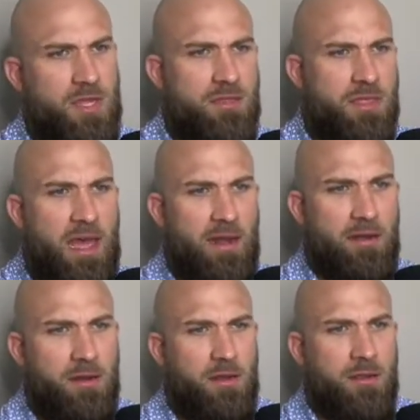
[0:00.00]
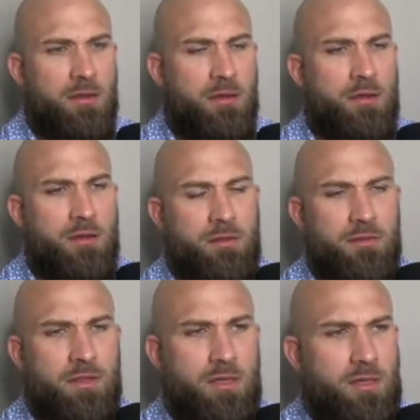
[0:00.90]
that
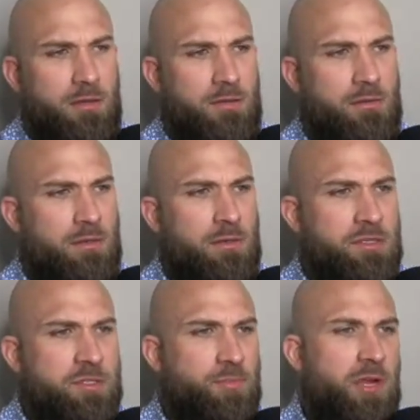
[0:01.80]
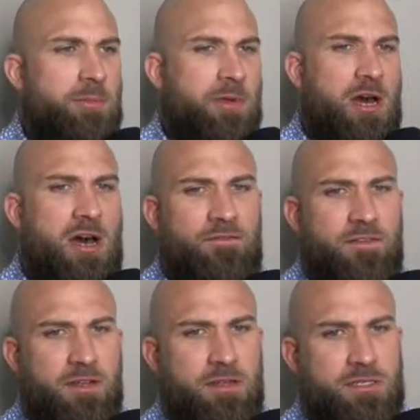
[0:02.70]
the supreme
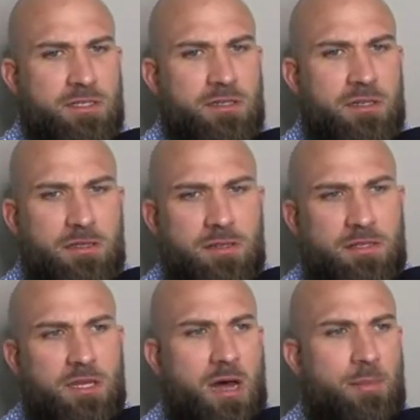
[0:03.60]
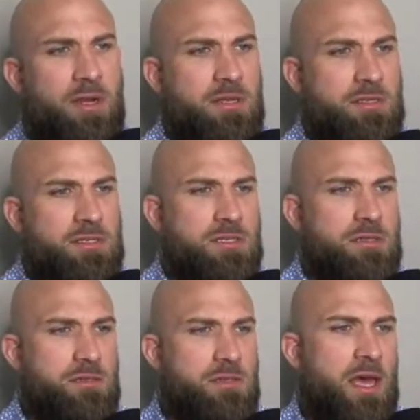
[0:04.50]
confidence and the dominance
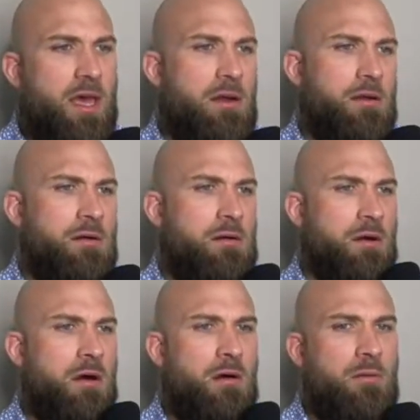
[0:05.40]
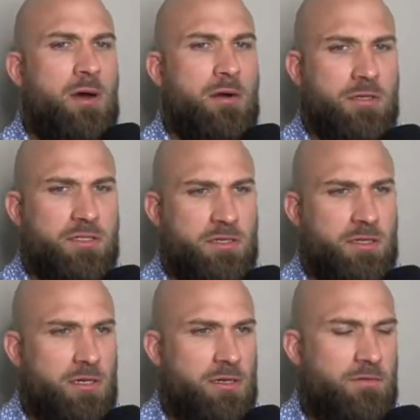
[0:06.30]
that are hallmarks
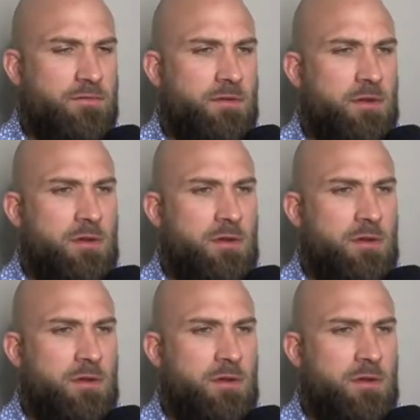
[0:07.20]
of